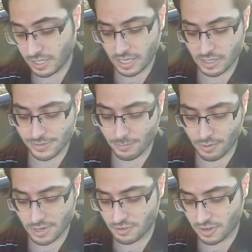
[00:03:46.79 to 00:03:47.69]
It is a
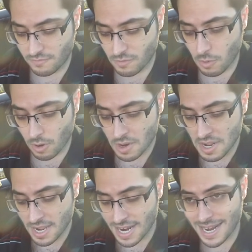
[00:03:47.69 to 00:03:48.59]
project for
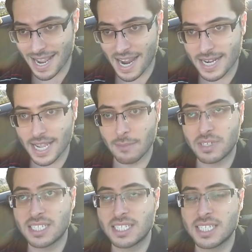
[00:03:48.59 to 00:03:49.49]
a guy
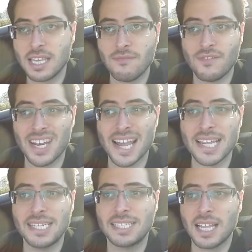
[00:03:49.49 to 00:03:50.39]
named Steve
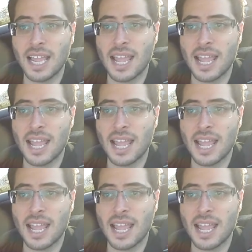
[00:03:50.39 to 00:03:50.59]
Knight